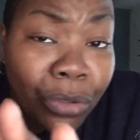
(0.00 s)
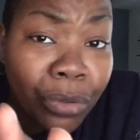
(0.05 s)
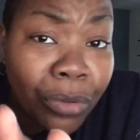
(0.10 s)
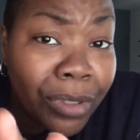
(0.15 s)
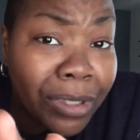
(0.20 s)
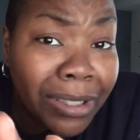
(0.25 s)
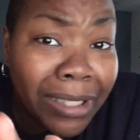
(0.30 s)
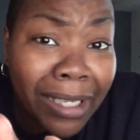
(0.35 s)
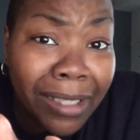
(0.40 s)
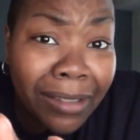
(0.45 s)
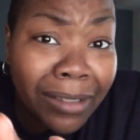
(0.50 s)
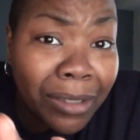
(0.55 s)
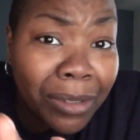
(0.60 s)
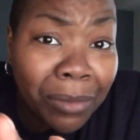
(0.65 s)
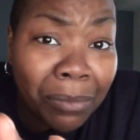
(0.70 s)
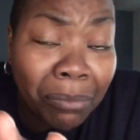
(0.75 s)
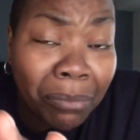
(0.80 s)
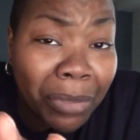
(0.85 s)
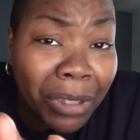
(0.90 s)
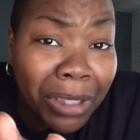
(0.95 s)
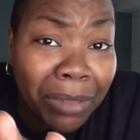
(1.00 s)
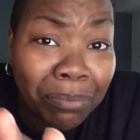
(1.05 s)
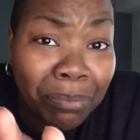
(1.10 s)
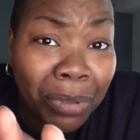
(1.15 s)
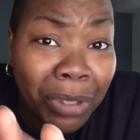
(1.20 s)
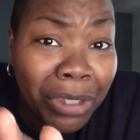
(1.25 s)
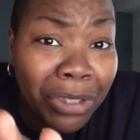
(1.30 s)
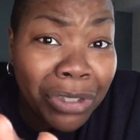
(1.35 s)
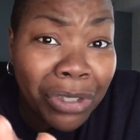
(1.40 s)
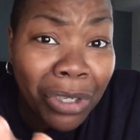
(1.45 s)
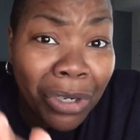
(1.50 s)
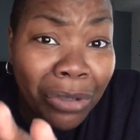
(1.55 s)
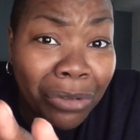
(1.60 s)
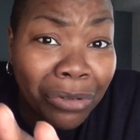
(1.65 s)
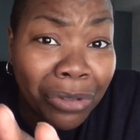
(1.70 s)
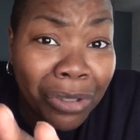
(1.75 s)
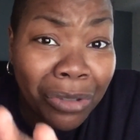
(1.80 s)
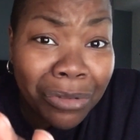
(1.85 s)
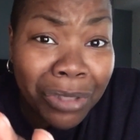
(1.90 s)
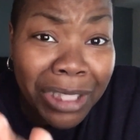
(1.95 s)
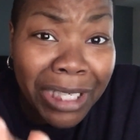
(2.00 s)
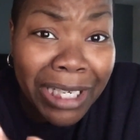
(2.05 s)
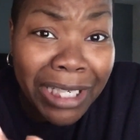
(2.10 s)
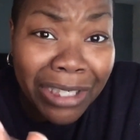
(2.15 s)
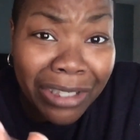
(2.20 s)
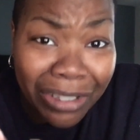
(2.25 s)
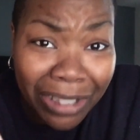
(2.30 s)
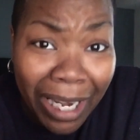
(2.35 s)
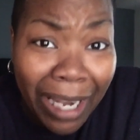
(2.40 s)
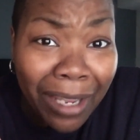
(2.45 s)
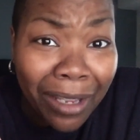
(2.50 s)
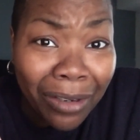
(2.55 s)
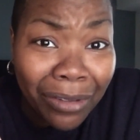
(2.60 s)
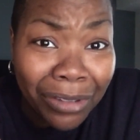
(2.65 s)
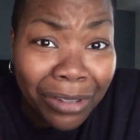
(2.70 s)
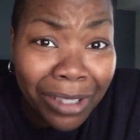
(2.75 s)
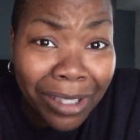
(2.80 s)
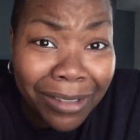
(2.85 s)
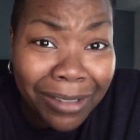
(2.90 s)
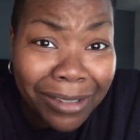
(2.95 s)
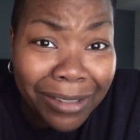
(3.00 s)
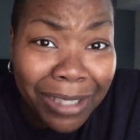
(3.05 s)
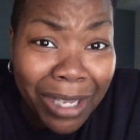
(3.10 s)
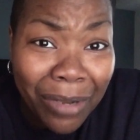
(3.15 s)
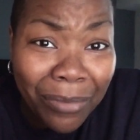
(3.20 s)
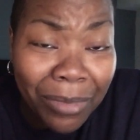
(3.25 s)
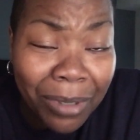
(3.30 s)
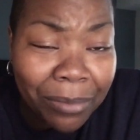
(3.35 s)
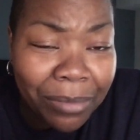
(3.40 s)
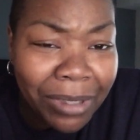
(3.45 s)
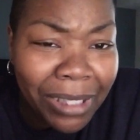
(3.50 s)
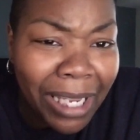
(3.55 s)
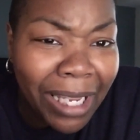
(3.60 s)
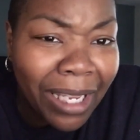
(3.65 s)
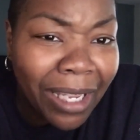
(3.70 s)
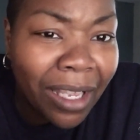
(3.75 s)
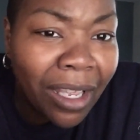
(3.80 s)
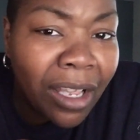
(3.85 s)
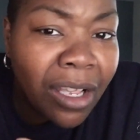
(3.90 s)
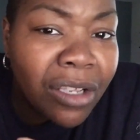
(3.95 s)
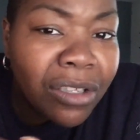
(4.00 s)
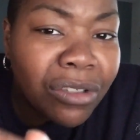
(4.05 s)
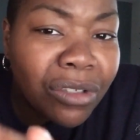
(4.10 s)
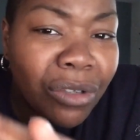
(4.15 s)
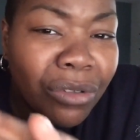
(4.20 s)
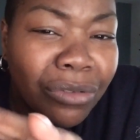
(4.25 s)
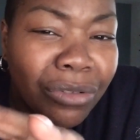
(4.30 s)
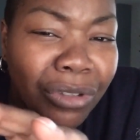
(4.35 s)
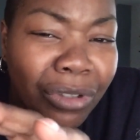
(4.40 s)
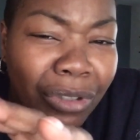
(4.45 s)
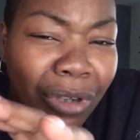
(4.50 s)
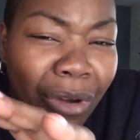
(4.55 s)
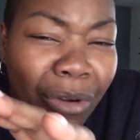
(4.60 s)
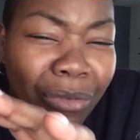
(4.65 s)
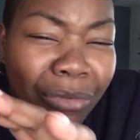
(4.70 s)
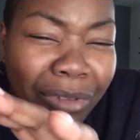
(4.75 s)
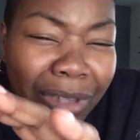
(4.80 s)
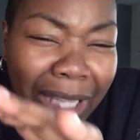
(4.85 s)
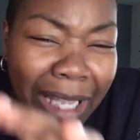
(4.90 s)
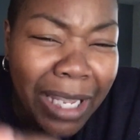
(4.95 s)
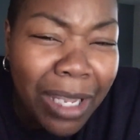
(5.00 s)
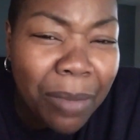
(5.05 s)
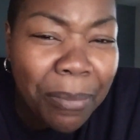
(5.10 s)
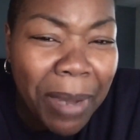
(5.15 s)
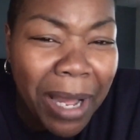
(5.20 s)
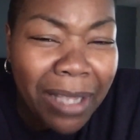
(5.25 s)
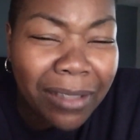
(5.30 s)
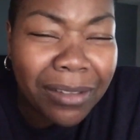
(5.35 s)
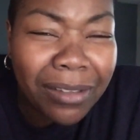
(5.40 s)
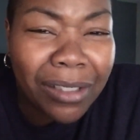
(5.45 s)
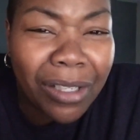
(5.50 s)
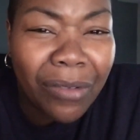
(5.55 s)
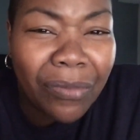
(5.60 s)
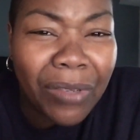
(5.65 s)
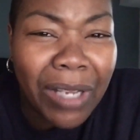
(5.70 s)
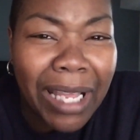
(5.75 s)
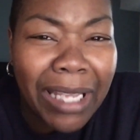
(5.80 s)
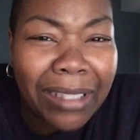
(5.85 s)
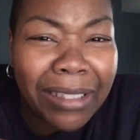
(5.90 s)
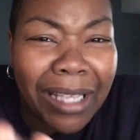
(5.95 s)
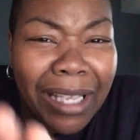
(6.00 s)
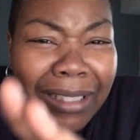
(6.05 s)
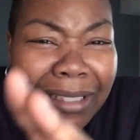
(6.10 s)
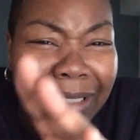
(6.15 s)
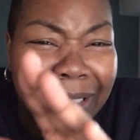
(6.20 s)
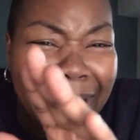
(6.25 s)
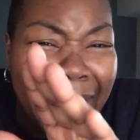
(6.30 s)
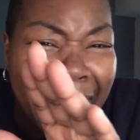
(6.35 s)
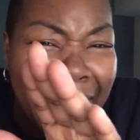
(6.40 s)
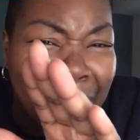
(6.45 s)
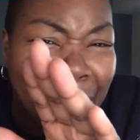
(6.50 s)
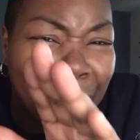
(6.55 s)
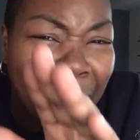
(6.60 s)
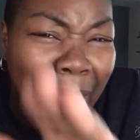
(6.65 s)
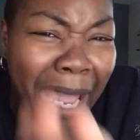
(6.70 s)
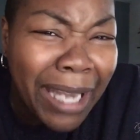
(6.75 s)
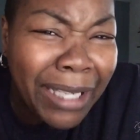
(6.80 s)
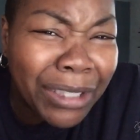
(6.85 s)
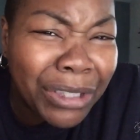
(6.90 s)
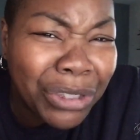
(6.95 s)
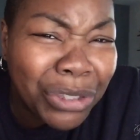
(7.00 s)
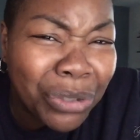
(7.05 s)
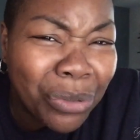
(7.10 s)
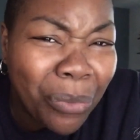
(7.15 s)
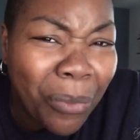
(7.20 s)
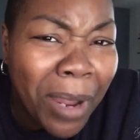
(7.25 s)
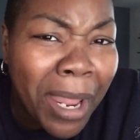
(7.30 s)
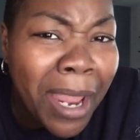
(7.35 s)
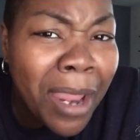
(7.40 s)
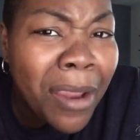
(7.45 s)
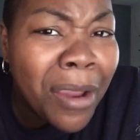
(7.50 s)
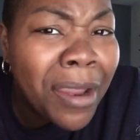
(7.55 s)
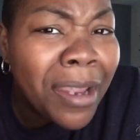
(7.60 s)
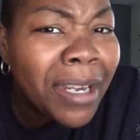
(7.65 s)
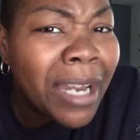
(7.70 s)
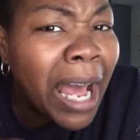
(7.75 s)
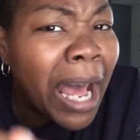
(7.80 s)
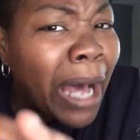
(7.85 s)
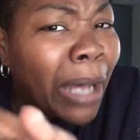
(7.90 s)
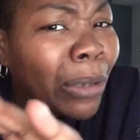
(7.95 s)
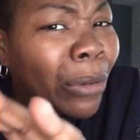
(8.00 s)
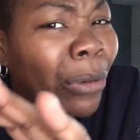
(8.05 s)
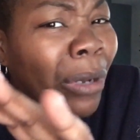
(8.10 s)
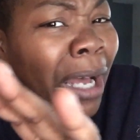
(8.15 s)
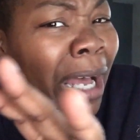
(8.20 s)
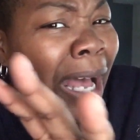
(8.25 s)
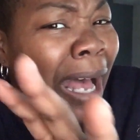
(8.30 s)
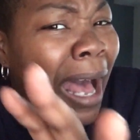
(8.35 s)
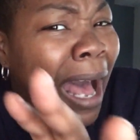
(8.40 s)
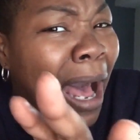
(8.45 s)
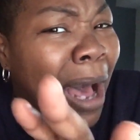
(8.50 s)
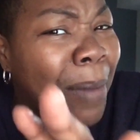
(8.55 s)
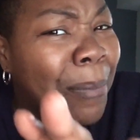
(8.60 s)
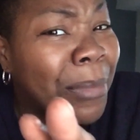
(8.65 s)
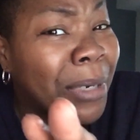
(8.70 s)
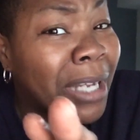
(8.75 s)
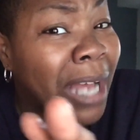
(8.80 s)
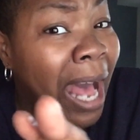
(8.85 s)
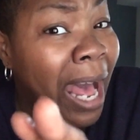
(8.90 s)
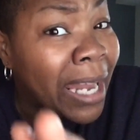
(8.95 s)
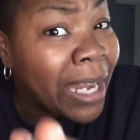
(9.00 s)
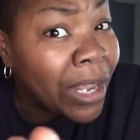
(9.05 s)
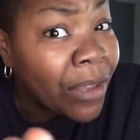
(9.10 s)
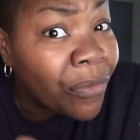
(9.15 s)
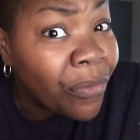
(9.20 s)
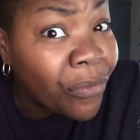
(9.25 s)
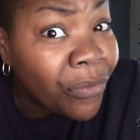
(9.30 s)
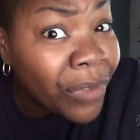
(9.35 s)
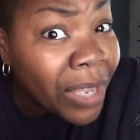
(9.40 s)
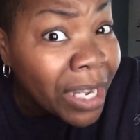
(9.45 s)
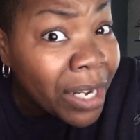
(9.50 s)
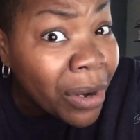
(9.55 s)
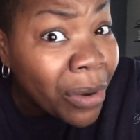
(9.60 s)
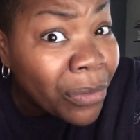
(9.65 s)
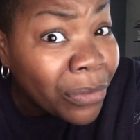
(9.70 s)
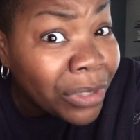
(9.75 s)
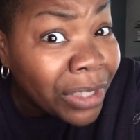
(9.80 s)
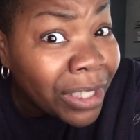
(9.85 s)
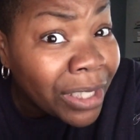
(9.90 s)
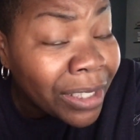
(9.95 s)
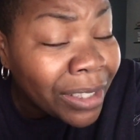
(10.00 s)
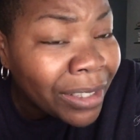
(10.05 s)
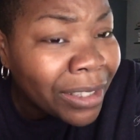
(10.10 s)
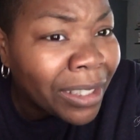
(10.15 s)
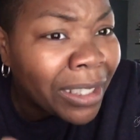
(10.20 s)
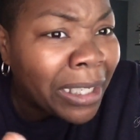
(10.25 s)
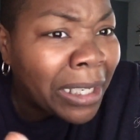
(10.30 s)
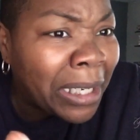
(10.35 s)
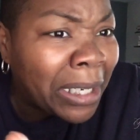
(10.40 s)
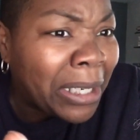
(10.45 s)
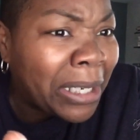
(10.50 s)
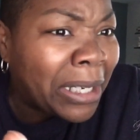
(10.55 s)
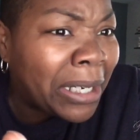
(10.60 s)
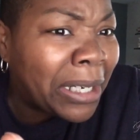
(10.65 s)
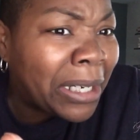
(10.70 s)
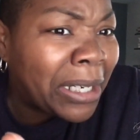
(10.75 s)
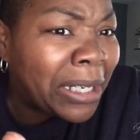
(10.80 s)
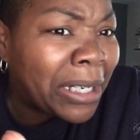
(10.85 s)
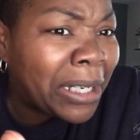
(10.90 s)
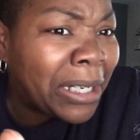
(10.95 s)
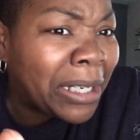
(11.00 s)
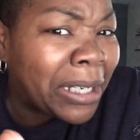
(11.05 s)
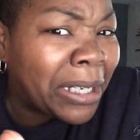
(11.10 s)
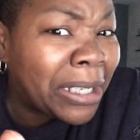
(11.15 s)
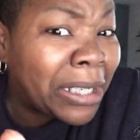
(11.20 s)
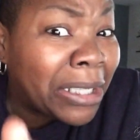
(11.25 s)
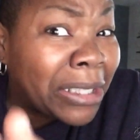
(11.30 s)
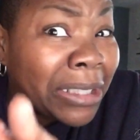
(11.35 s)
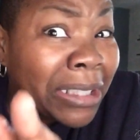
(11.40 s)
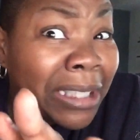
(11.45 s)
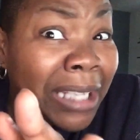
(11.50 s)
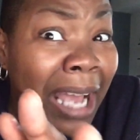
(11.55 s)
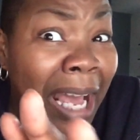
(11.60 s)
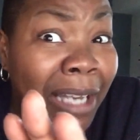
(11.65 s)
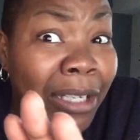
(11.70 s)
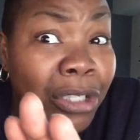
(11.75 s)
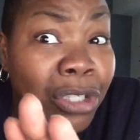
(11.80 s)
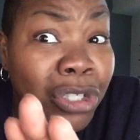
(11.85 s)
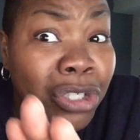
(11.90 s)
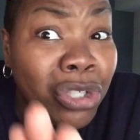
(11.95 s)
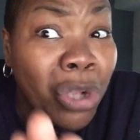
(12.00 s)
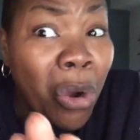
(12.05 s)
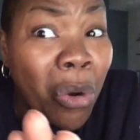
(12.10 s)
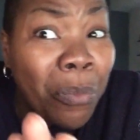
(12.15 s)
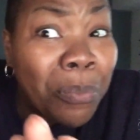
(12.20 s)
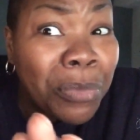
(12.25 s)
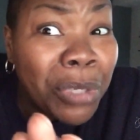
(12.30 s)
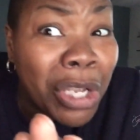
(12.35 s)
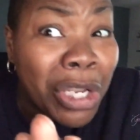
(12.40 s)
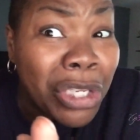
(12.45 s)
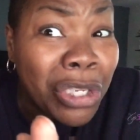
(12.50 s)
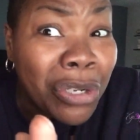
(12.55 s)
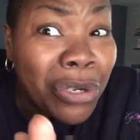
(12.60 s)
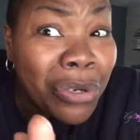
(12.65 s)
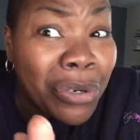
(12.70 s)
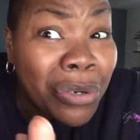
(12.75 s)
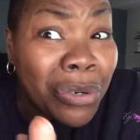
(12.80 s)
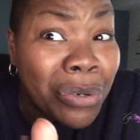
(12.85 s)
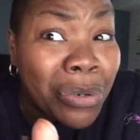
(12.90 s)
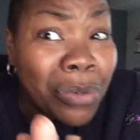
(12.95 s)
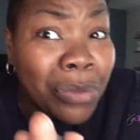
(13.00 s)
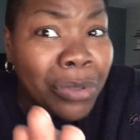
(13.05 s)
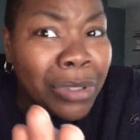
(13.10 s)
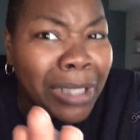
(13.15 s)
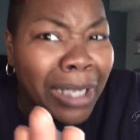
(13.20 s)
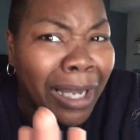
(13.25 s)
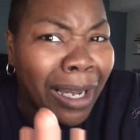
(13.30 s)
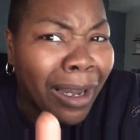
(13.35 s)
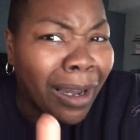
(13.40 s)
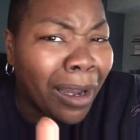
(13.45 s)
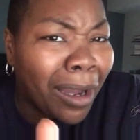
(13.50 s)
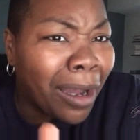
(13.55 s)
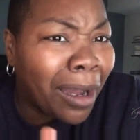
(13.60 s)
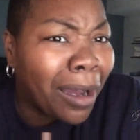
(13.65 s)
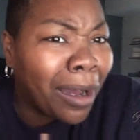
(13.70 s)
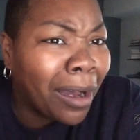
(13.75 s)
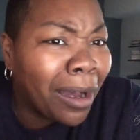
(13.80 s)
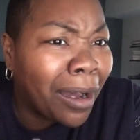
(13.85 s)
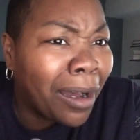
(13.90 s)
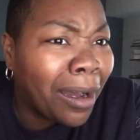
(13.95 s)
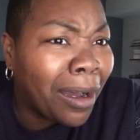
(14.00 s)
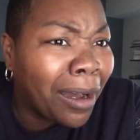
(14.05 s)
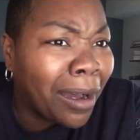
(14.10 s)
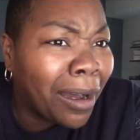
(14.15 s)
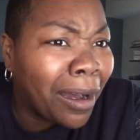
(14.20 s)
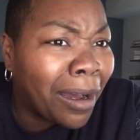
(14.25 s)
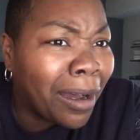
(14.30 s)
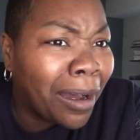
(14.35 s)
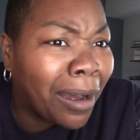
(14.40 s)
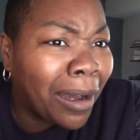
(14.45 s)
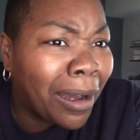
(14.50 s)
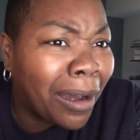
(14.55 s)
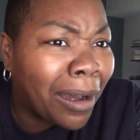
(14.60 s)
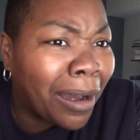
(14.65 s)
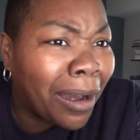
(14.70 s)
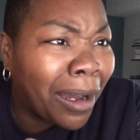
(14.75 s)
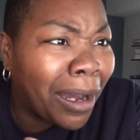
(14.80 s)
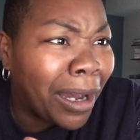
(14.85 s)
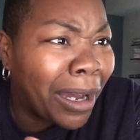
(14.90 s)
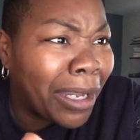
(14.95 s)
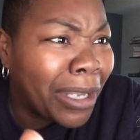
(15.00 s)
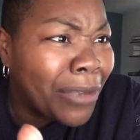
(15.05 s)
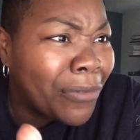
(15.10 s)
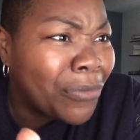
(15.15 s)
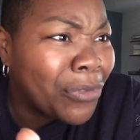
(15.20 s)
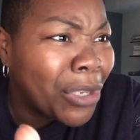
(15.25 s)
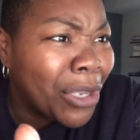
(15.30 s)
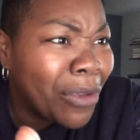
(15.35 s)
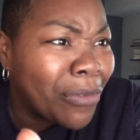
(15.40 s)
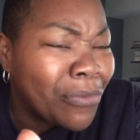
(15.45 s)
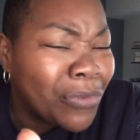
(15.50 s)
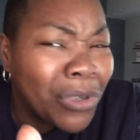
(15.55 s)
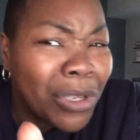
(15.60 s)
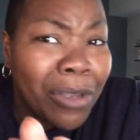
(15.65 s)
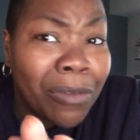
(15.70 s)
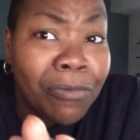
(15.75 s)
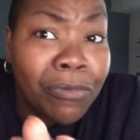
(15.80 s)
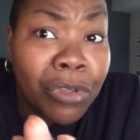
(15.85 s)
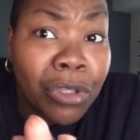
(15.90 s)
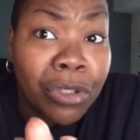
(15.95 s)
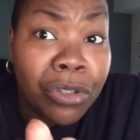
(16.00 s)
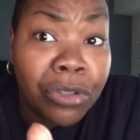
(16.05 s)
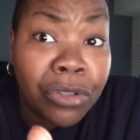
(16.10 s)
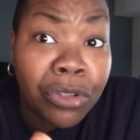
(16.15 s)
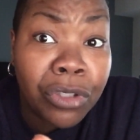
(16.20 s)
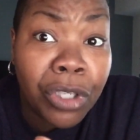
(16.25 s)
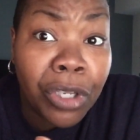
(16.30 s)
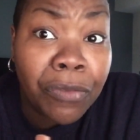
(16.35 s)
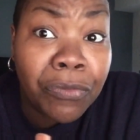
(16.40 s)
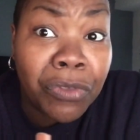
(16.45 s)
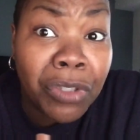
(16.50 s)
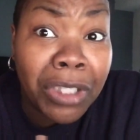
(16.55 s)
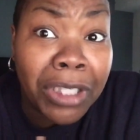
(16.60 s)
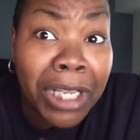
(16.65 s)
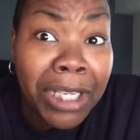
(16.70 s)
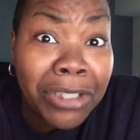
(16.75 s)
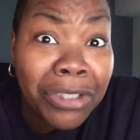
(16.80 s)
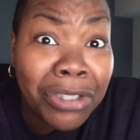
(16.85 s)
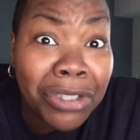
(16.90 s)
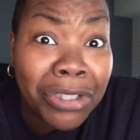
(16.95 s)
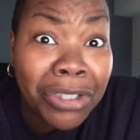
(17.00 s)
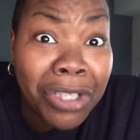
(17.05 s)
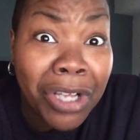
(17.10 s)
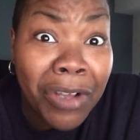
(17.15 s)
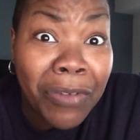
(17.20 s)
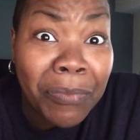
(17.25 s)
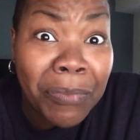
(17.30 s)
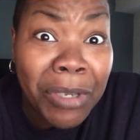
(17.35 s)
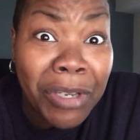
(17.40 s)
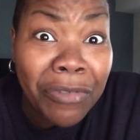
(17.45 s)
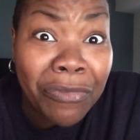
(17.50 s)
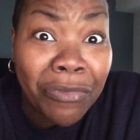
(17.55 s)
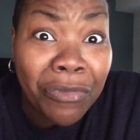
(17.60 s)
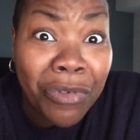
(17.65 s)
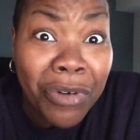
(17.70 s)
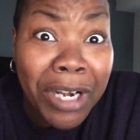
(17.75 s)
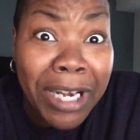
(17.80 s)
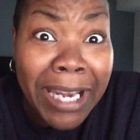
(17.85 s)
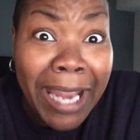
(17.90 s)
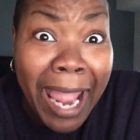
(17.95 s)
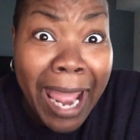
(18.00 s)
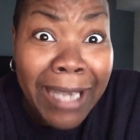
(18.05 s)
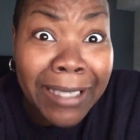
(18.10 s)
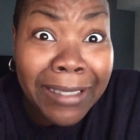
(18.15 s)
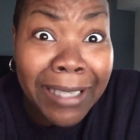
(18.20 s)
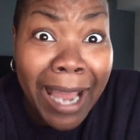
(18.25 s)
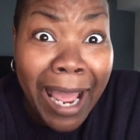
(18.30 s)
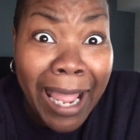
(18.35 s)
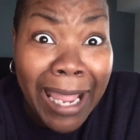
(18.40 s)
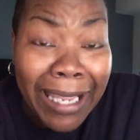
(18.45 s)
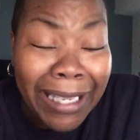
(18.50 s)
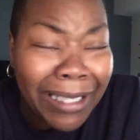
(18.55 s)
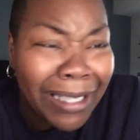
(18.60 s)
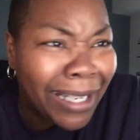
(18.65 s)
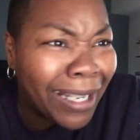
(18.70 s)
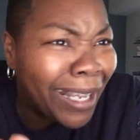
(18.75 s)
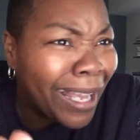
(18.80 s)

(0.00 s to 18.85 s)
doing nothing but putting your coochie in jail you understand what i'm saying so you know think about stuff like that the kind of panties you're wearing how how much how they fit on you uh, uh uh the kind of soap you use uh uh uh uh if if if you if you let your stuff be free at night